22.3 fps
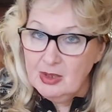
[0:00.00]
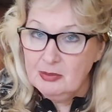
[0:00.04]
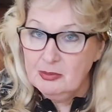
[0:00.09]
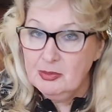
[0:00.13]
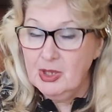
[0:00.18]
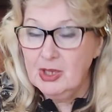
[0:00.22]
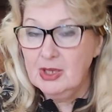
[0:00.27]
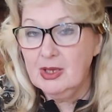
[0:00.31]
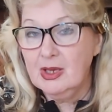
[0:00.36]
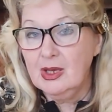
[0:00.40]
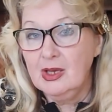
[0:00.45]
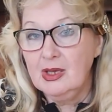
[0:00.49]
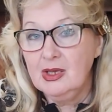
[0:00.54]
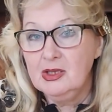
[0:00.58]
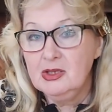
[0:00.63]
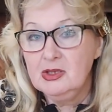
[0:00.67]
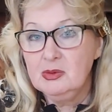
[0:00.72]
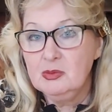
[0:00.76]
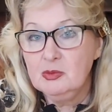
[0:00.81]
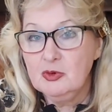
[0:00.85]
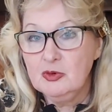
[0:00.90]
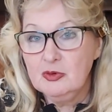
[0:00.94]
make
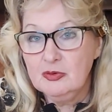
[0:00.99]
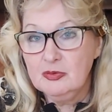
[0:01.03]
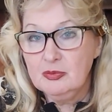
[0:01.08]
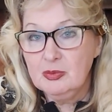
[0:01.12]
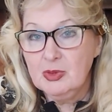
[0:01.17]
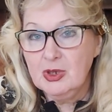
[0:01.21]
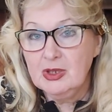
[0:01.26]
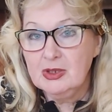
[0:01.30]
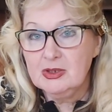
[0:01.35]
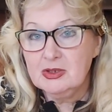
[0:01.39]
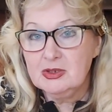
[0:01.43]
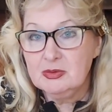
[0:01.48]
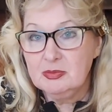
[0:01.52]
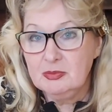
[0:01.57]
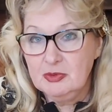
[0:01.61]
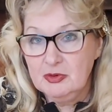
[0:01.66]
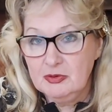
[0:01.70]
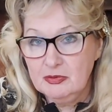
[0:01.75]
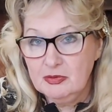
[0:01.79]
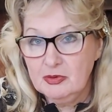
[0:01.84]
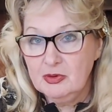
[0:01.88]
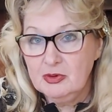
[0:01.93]
any movement
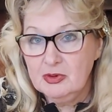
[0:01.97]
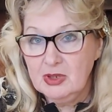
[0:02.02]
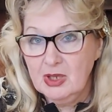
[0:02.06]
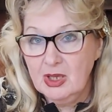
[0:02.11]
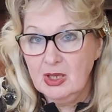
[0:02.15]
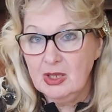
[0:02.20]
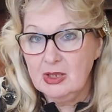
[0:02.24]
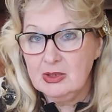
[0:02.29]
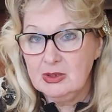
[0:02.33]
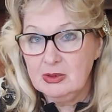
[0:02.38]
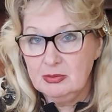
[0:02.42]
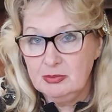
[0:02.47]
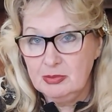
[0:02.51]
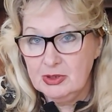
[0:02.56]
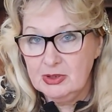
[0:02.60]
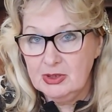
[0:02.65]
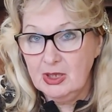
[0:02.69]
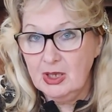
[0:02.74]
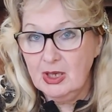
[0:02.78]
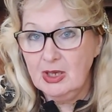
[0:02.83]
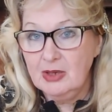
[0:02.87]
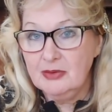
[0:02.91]
before that,
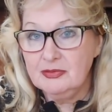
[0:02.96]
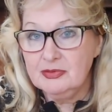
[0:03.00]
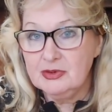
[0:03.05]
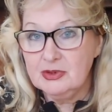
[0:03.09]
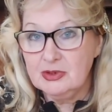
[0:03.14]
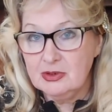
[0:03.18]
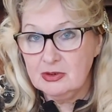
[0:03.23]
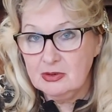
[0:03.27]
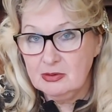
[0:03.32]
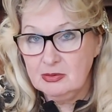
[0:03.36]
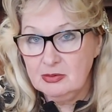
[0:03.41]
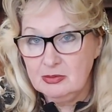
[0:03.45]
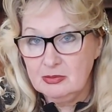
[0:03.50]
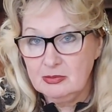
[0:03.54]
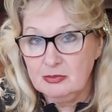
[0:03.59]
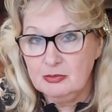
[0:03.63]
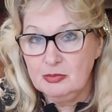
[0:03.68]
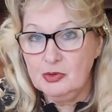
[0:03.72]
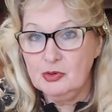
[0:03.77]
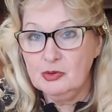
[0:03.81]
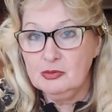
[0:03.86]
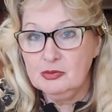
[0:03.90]
but after,
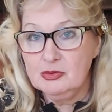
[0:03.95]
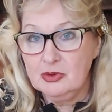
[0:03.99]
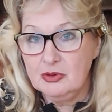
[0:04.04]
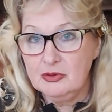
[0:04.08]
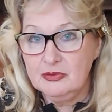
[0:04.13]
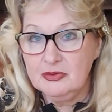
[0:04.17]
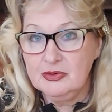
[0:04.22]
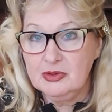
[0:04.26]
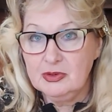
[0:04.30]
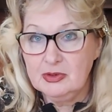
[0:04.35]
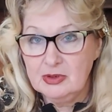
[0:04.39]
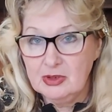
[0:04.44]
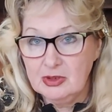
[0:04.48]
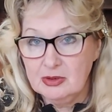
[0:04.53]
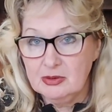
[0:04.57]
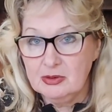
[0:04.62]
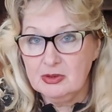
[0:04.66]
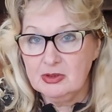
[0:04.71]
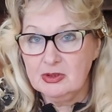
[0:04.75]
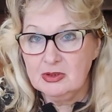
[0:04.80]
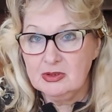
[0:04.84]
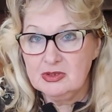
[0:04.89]
both of
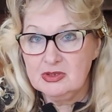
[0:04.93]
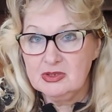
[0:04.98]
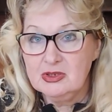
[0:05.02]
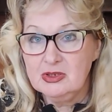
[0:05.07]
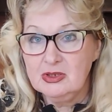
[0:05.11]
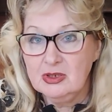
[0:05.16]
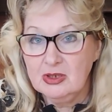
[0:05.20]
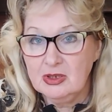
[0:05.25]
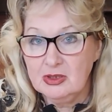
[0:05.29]
the Xi